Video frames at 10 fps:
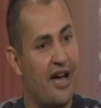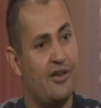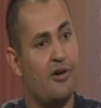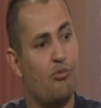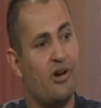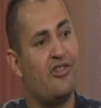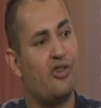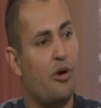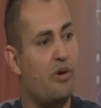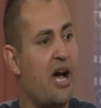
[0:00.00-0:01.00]
know what is
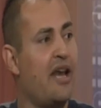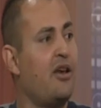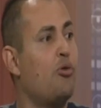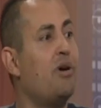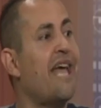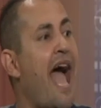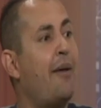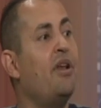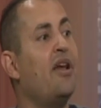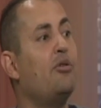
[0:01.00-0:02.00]
going on, I know what
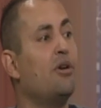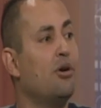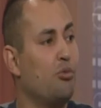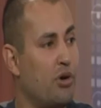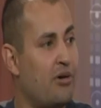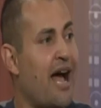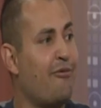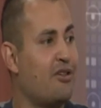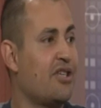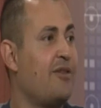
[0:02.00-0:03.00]
happened and where I
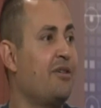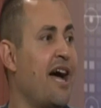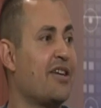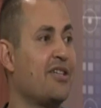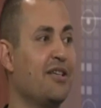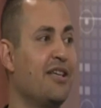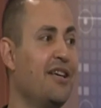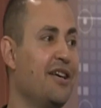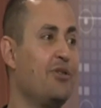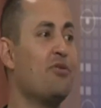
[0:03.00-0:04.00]
was going. Actually,
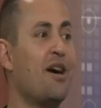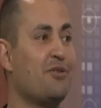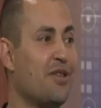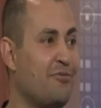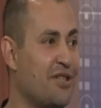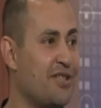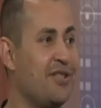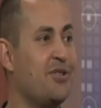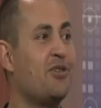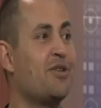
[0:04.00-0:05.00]
in 2003, when
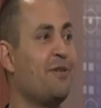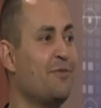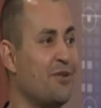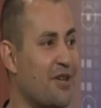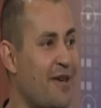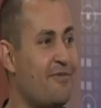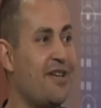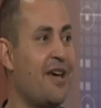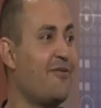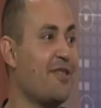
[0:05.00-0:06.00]
George W. Bush came in,
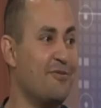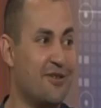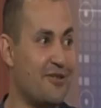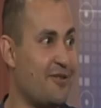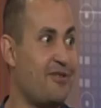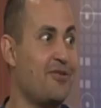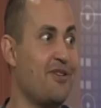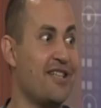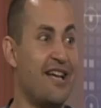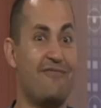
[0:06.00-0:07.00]
everything was thrown into
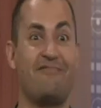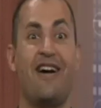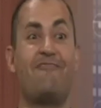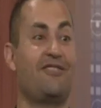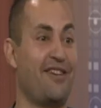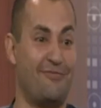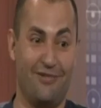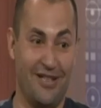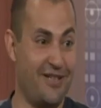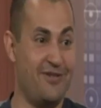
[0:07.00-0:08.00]
chaos. Like now it's
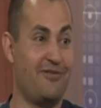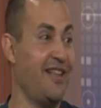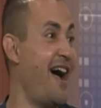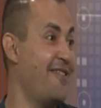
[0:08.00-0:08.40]
completely new life.